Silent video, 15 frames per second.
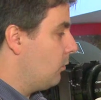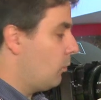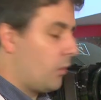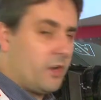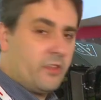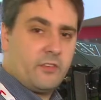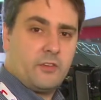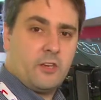
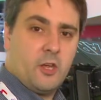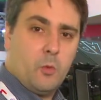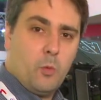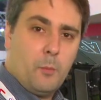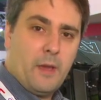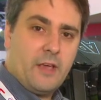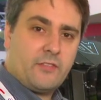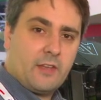What does it do?
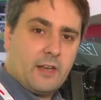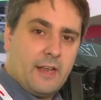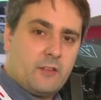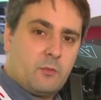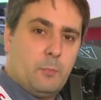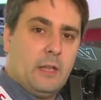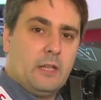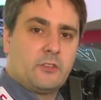Well, basically
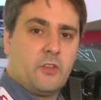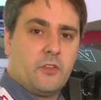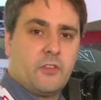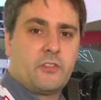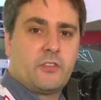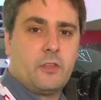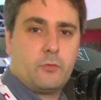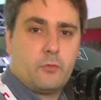it's built on the
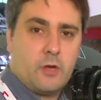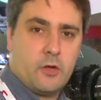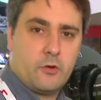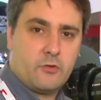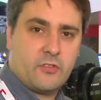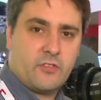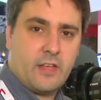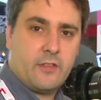
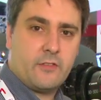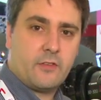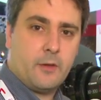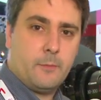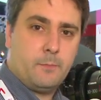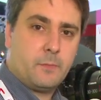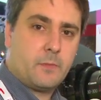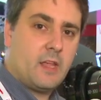C300
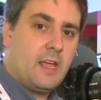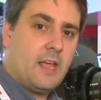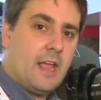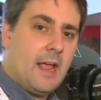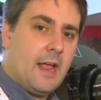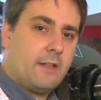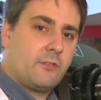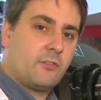sensor.
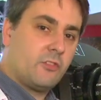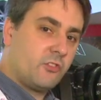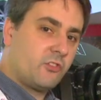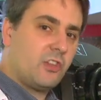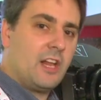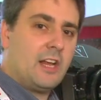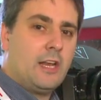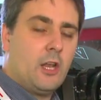It's
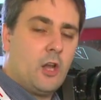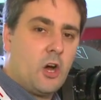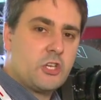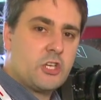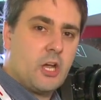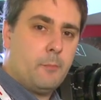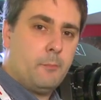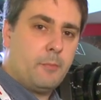slightly
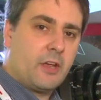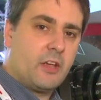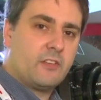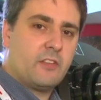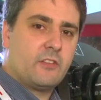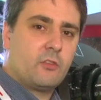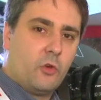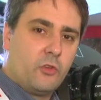larger because
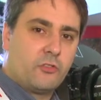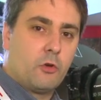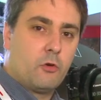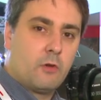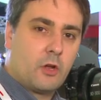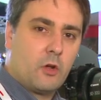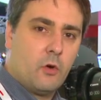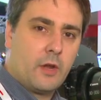it's also
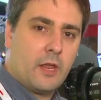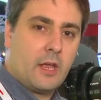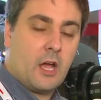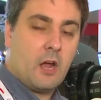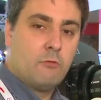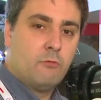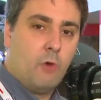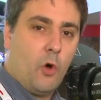recording
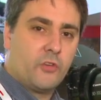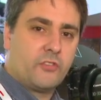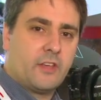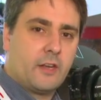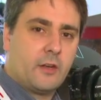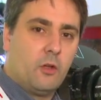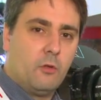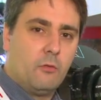a raw
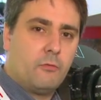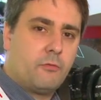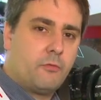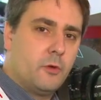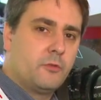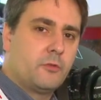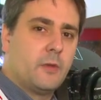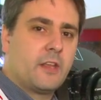signal
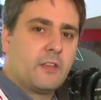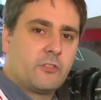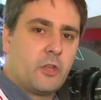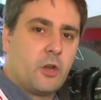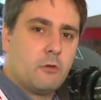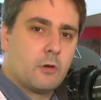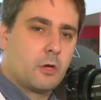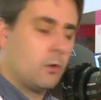through to an
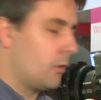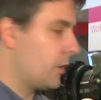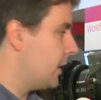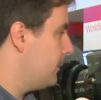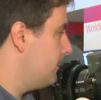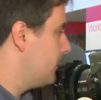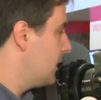external recorder.